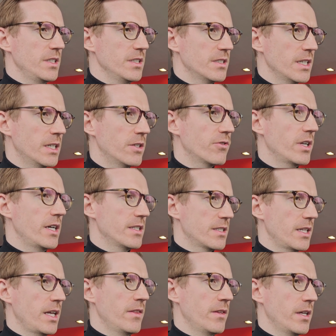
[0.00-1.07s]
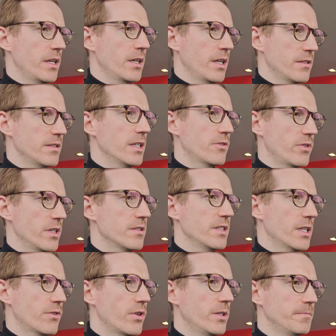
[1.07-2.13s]
decentralized lending, etc.,
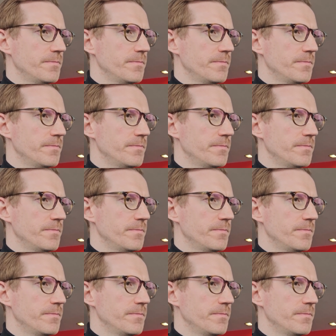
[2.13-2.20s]
etc.